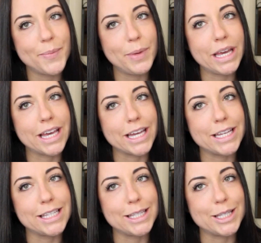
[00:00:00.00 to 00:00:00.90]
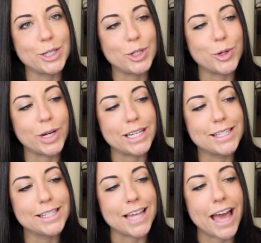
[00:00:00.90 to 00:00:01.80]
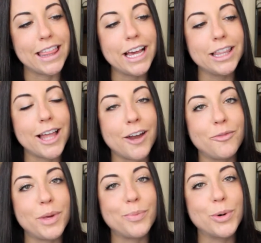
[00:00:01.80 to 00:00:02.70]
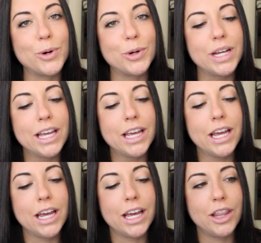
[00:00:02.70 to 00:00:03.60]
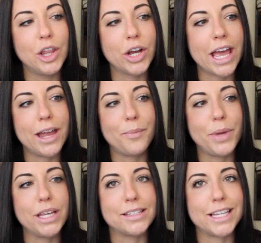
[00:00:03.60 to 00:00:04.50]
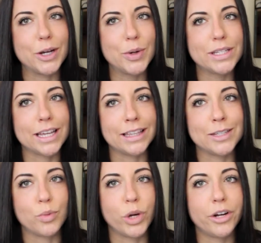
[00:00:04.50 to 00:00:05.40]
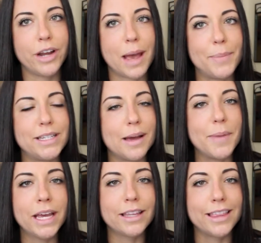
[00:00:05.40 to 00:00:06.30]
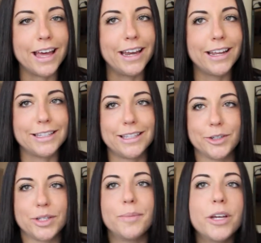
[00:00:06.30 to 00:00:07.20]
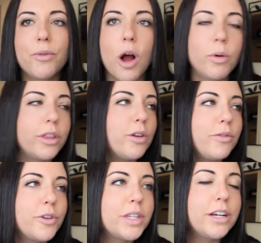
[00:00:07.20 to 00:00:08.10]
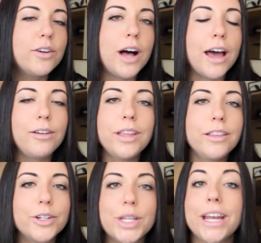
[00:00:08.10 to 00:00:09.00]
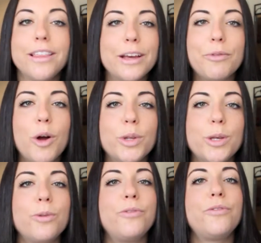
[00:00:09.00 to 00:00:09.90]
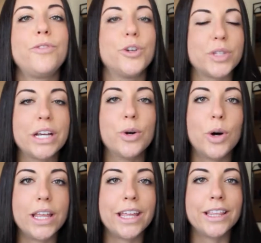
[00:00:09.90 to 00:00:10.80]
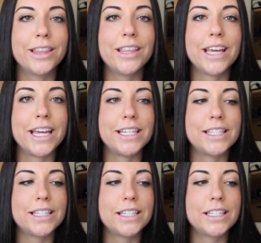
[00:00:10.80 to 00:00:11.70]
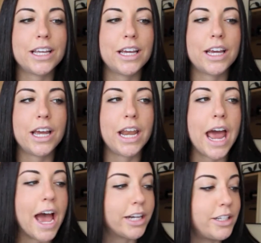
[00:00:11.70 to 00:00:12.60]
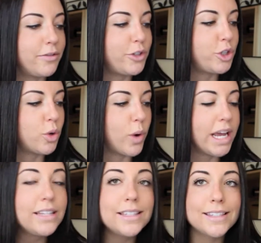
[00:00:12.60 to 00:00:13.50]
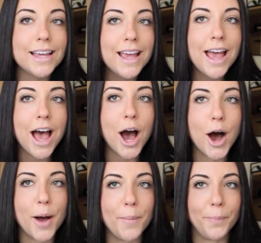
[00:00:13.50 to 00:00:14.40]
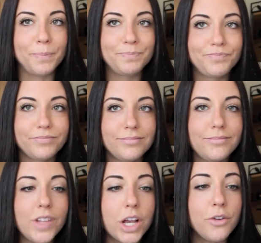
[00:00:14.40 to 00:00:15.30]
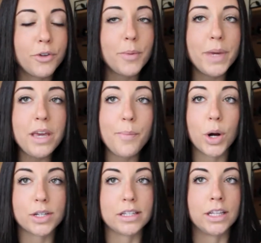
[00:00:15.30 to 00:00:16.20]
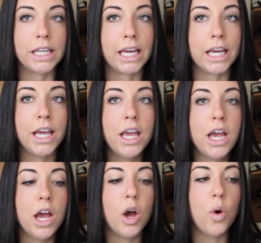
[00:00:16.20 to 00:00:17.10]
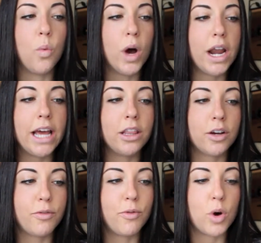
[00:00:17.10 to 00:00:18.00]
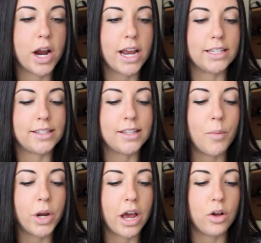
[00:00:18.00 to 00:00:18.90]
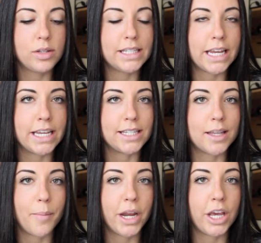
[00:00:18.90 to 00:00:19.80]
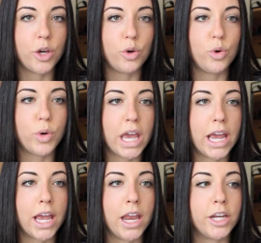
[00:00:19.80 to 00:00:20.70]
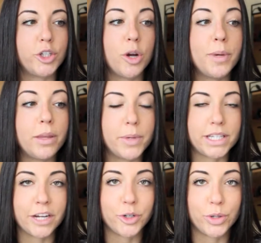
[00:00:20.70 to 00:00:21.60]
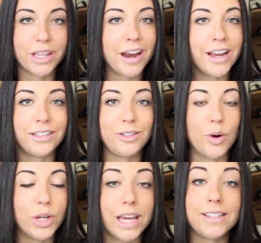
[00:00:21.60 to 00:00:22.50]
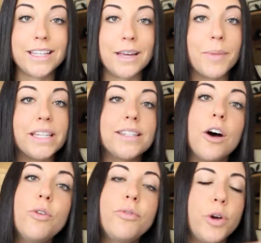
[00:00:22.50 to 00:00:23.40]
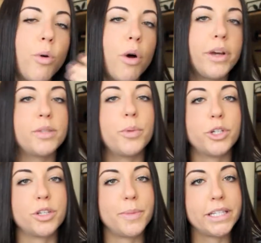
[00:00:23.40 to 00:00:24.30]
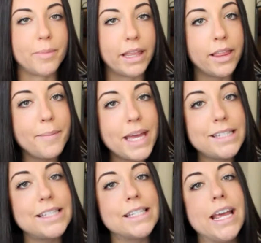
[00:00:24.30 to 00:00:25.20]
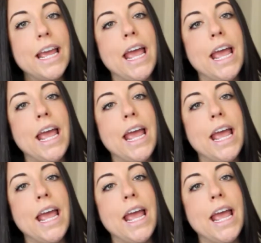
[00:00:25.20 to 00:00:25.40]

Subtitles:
Because it's a choice. I think a lot of people look at being single as like this weird epidemic that there's something wrong with you if you're single. I don't think there's anything wrong with you if you're single. I think it's an active choice. For me personally, what I look for in someone else is somebody who can show me the potential that I don't yet see in myself, who always pushes me to my limits